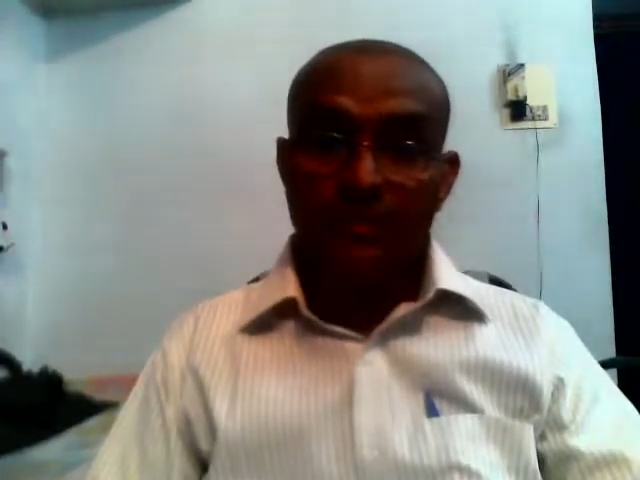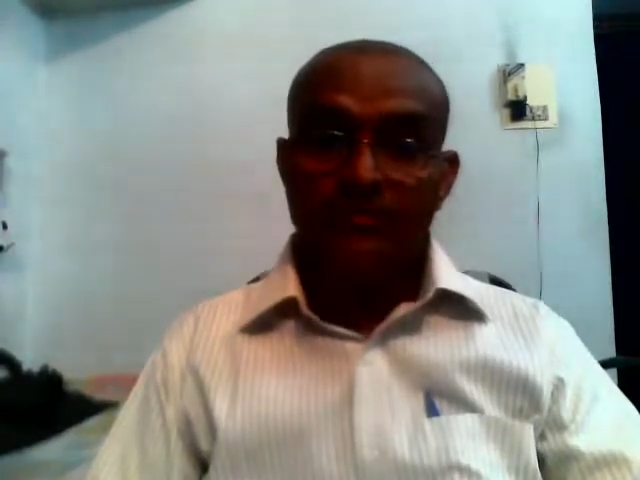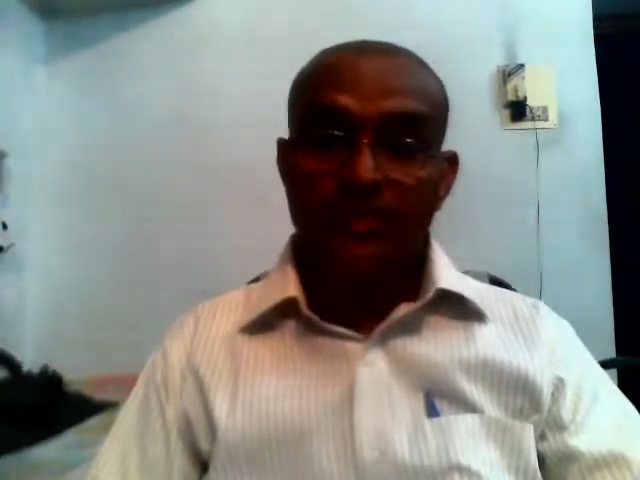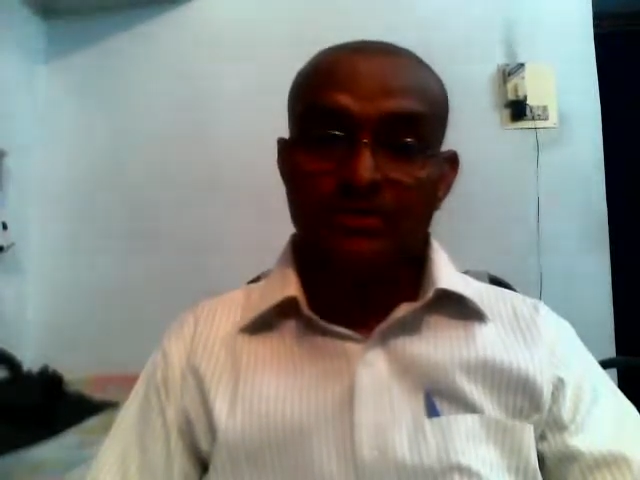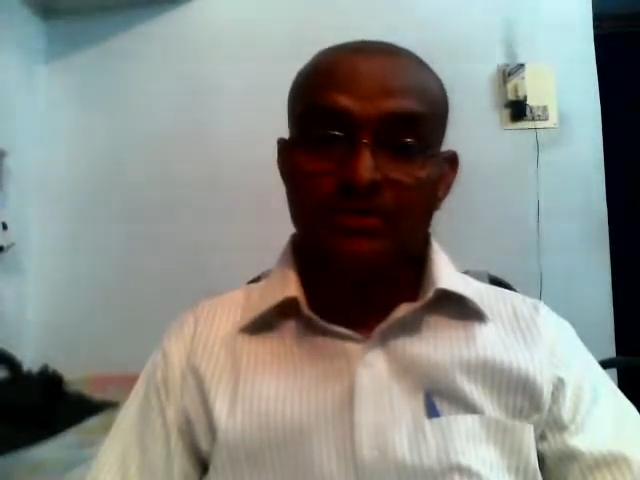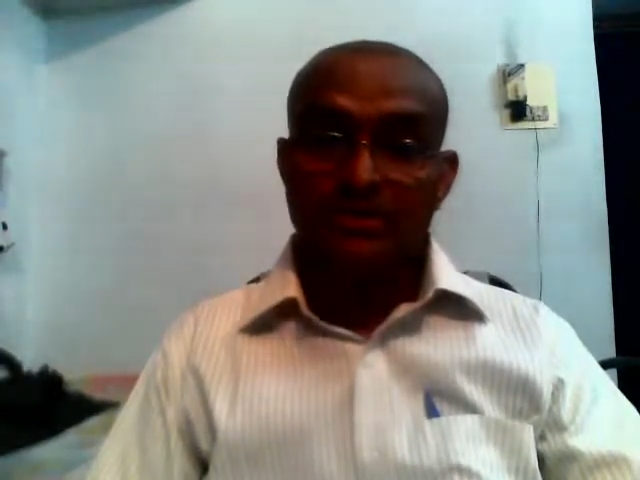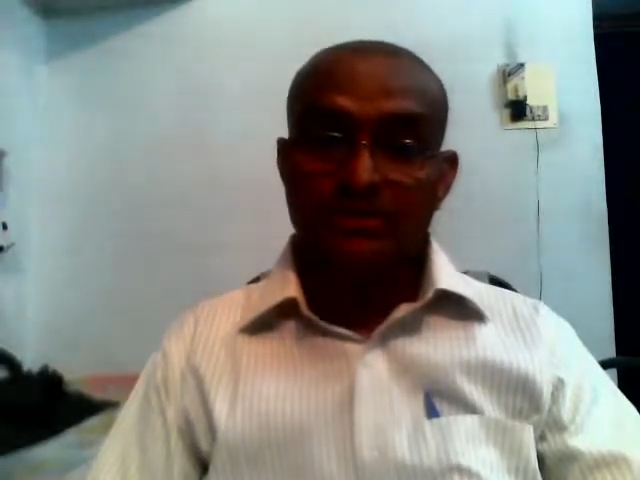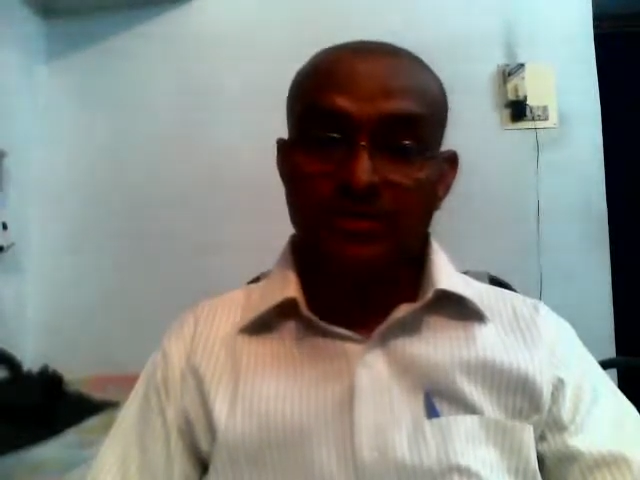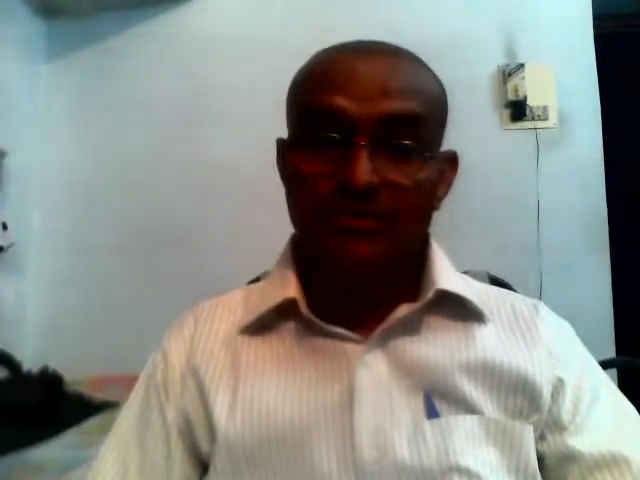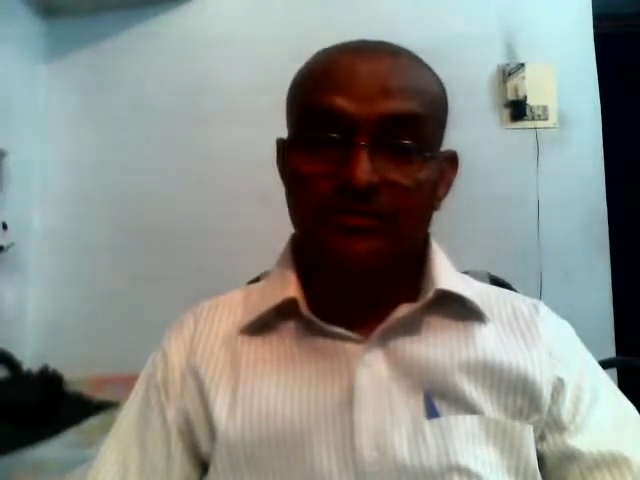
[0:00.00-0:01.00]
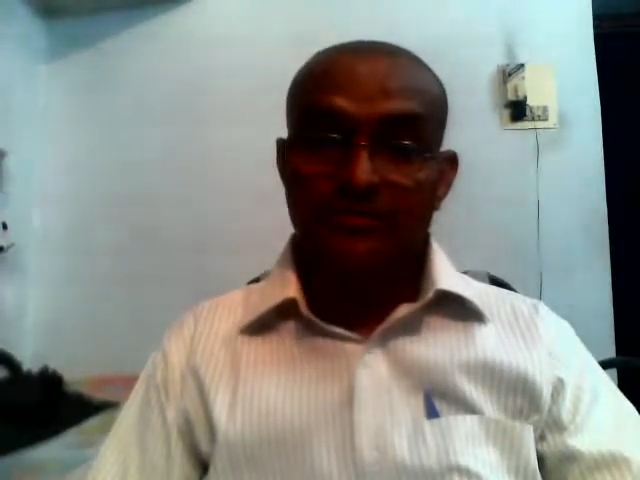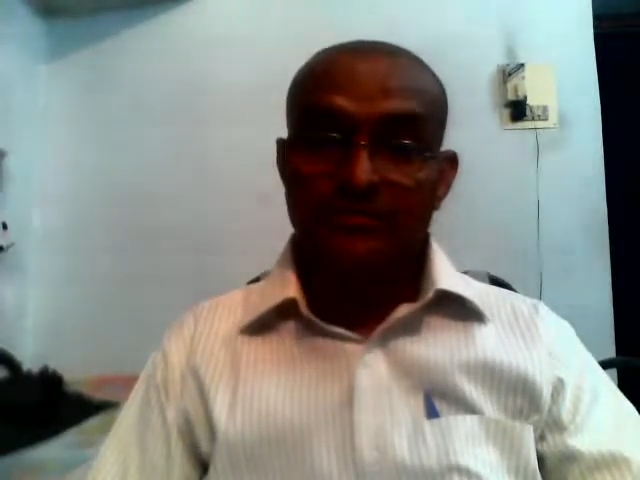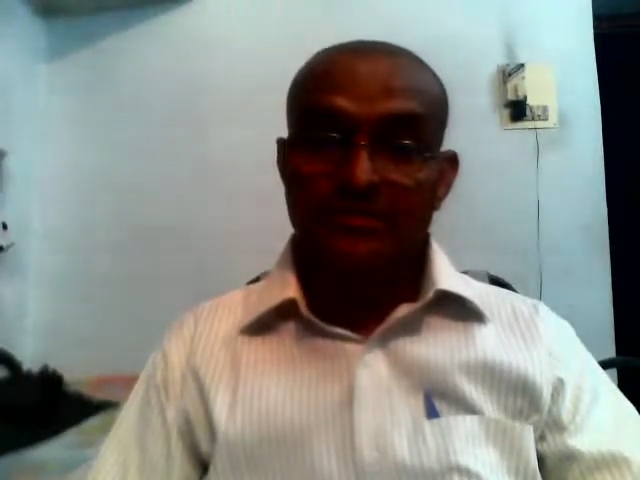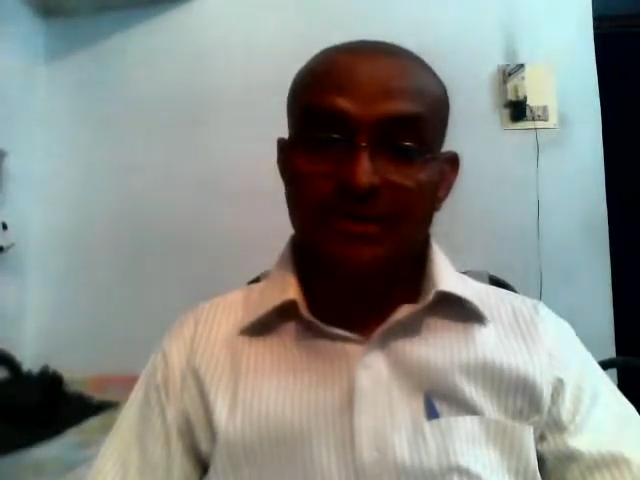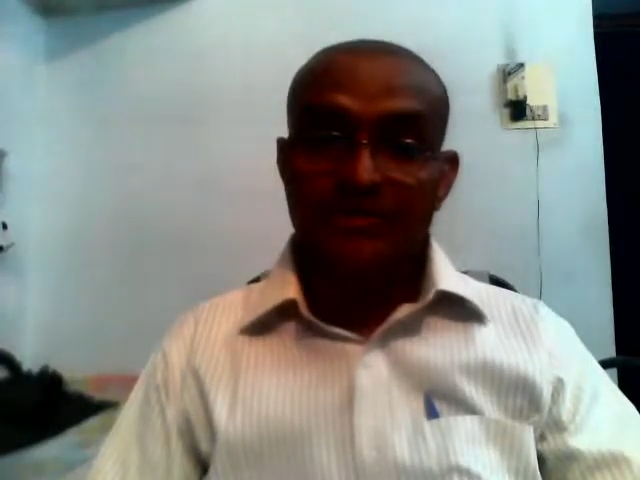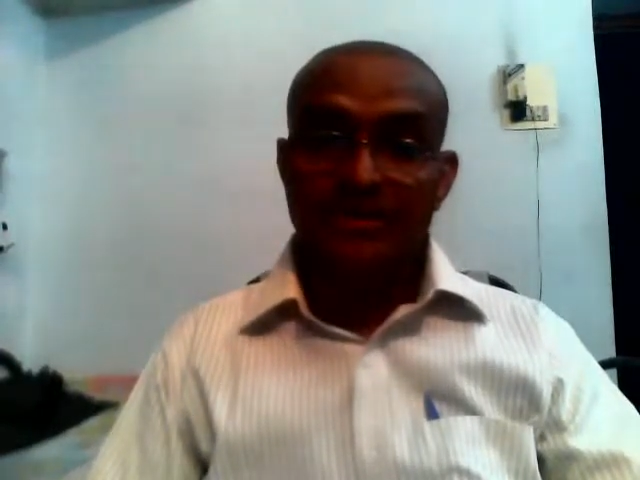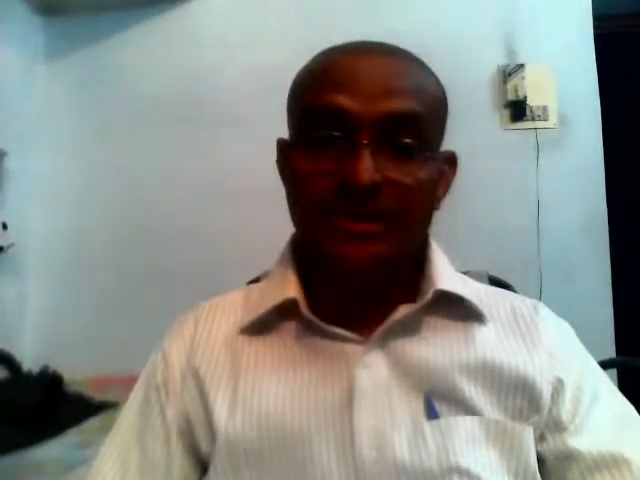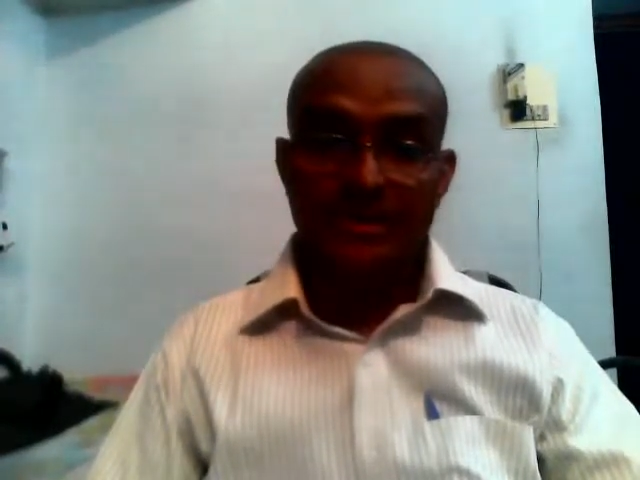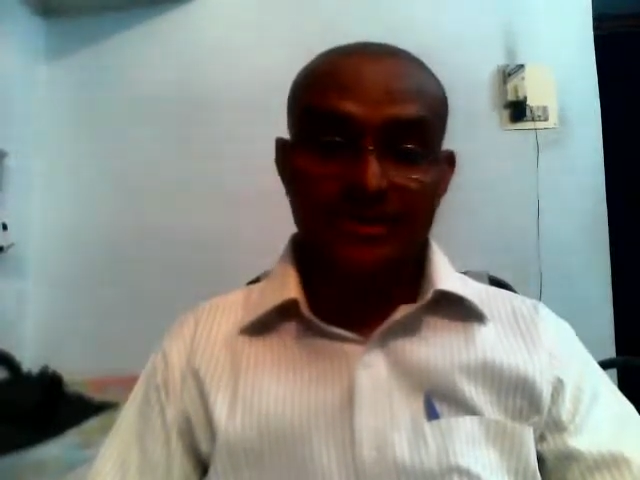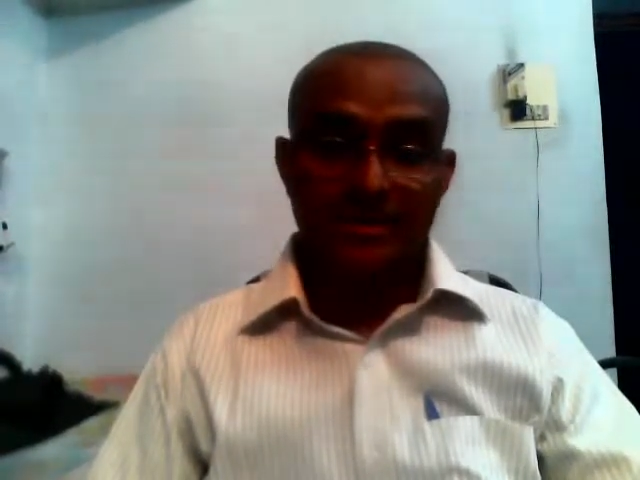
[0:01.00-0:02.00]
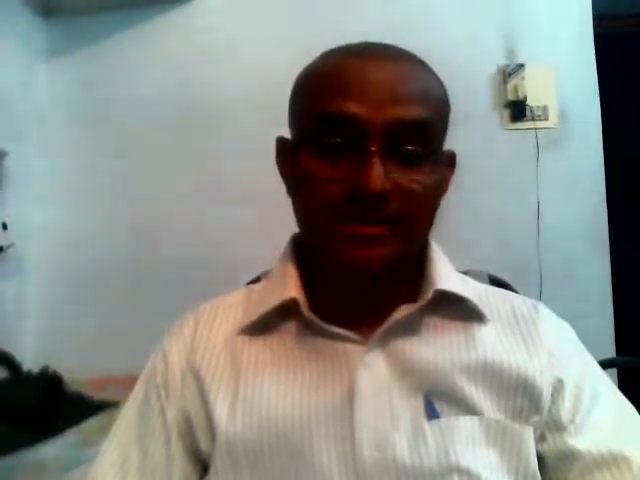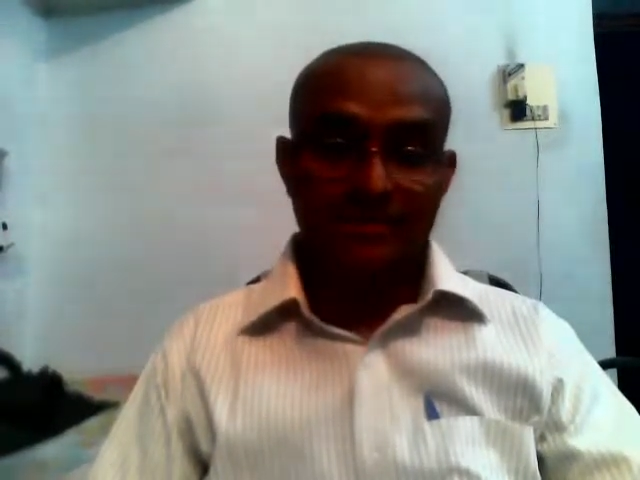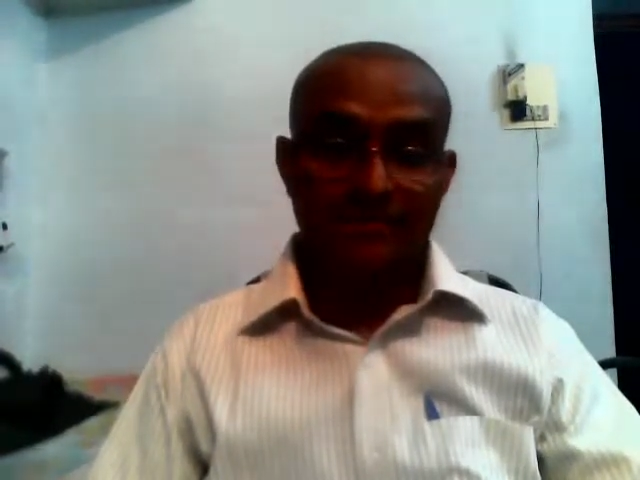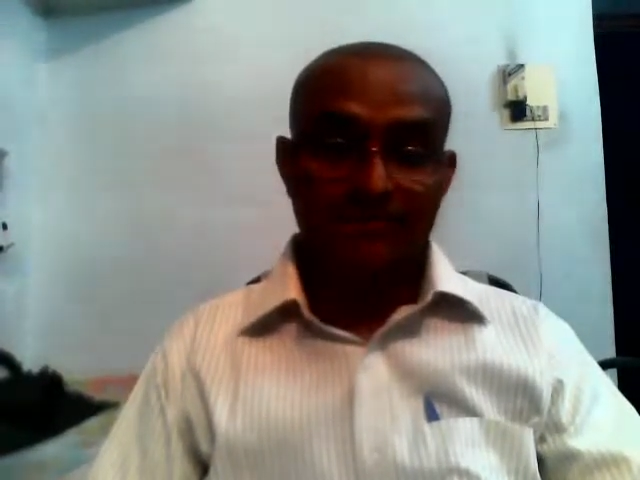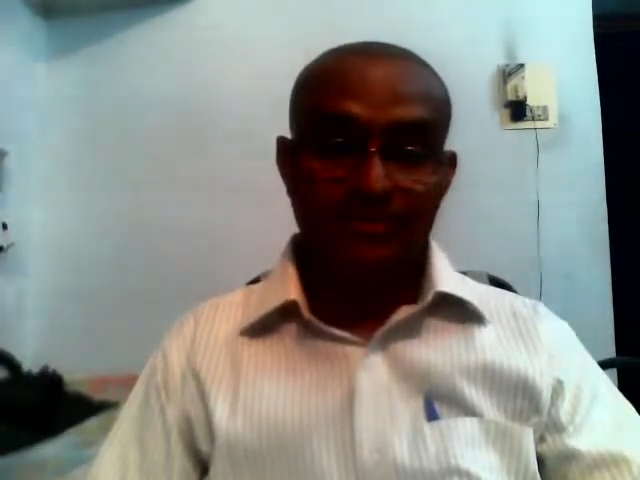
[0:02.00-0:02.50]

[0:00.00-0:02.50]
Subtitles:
in pursuance of some other Indian law.